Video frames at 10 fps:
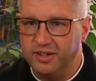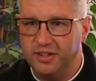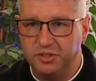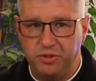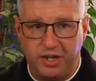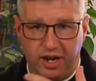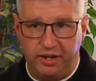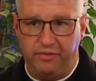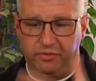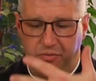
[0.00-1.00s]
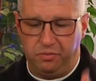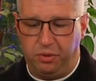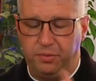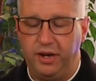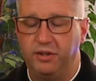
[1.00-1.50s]
So he kind of
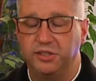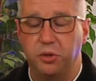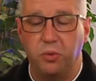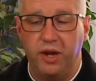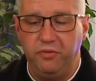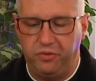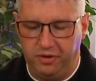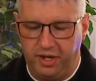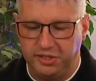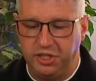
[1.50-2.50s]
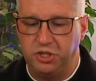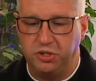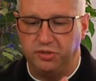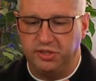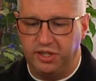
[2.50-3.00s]
prepares the way for us. He
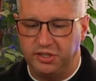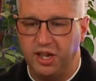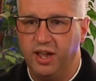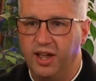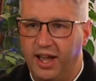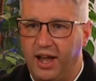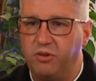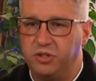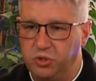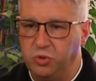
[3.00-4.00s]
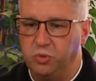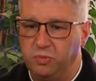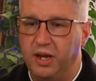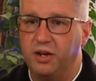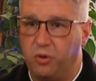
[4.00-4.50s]
shows us how to
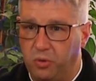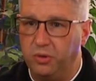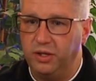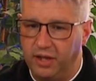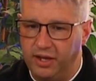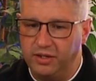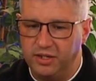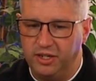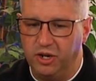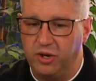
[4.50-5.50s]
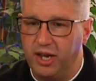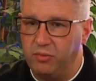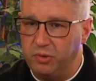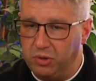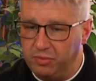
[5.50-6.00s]
make a holy Lent.
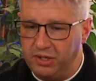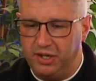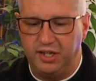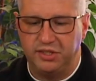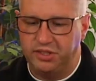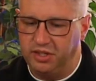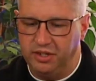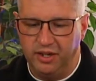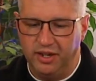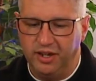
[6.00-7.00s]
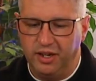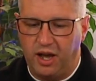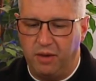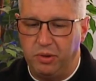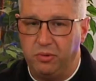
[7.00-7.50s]
We will be tested.
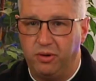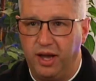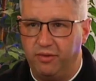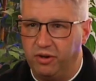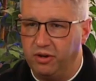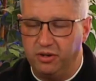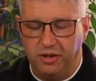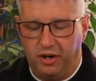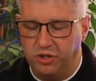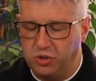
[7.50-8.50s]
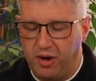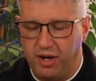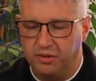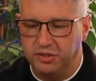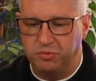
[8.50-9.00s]
We will have our
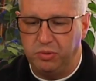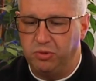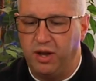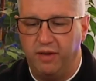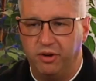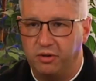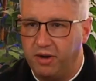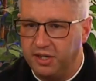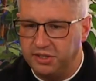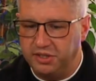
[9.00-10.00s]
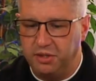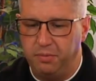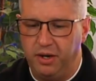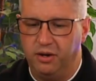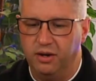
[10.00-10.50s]
trials. We will have our crosses to
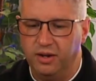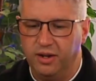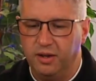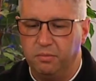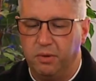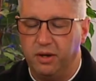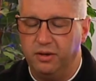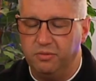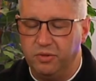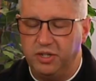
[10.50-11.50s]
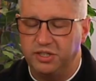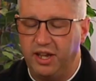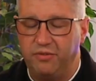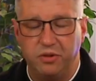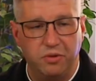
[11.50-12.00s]
bear. But we just
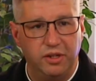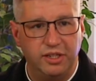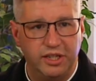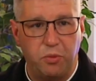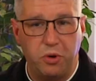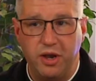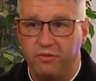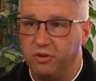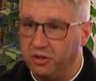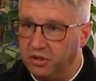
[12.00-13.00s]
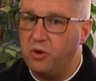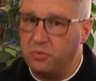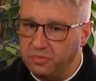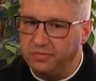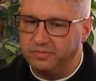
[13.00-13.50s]
have to realize that we're never
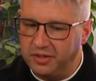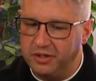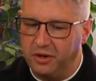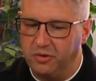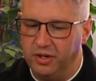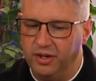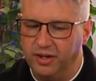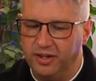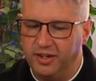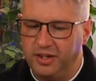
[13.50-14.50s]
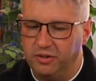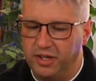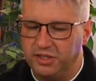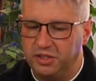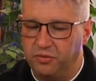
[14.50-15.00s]
alone, and
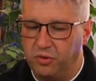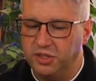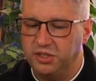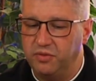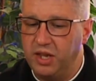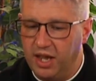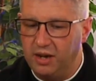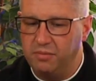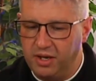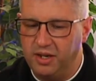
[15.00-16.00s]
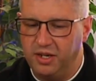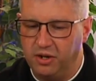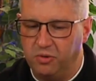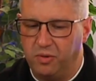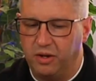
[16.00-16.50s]
that's the voice of the enemy.
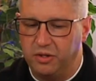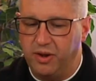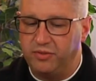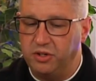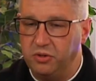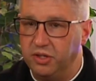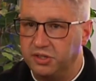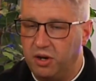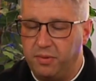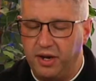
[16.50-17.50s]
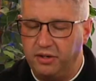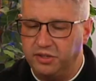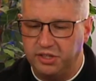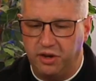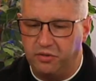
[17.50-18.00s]
Well, you have to do this all by
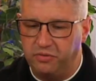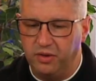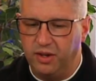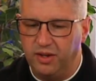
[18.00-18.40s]
yourself.